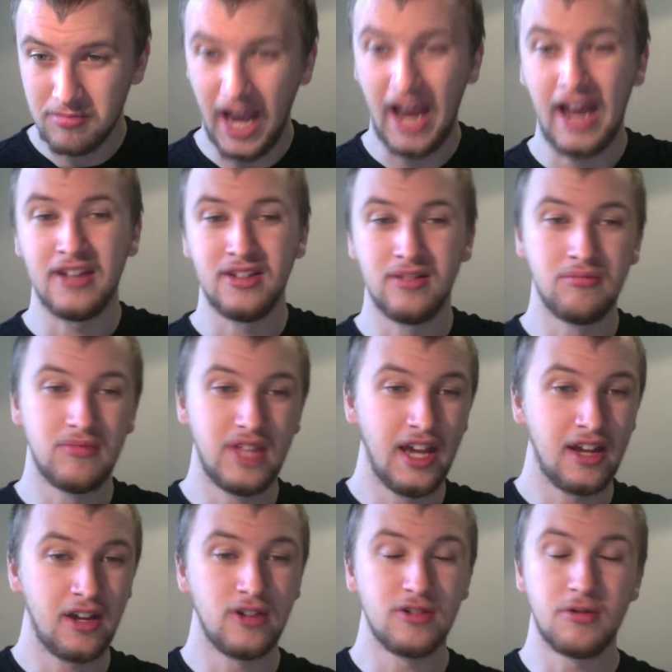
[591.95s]
and
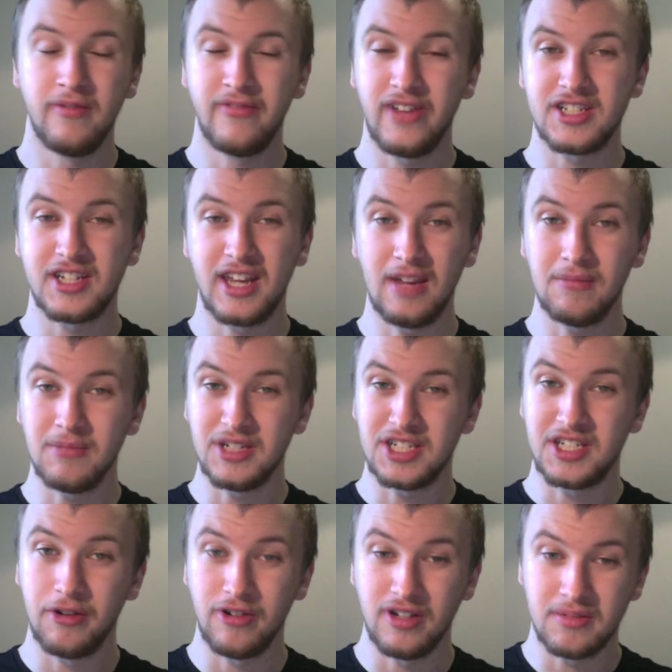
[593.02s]
they're going to investigate
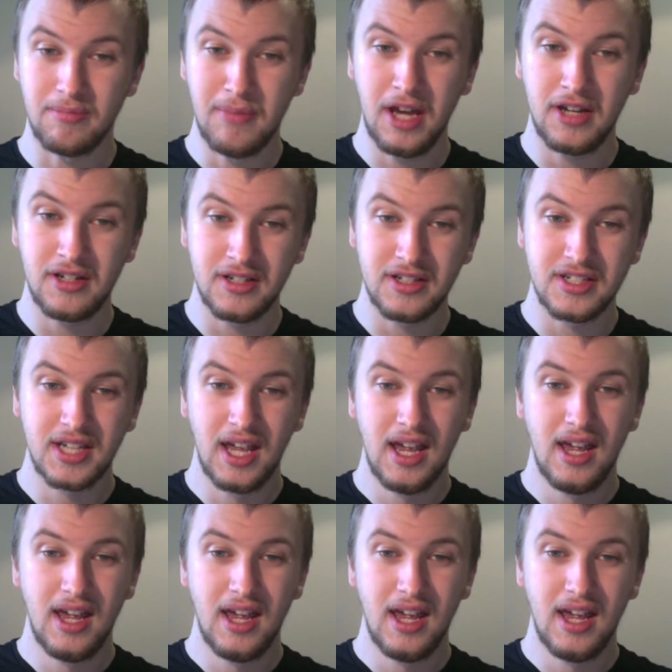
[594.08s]
mysterious murders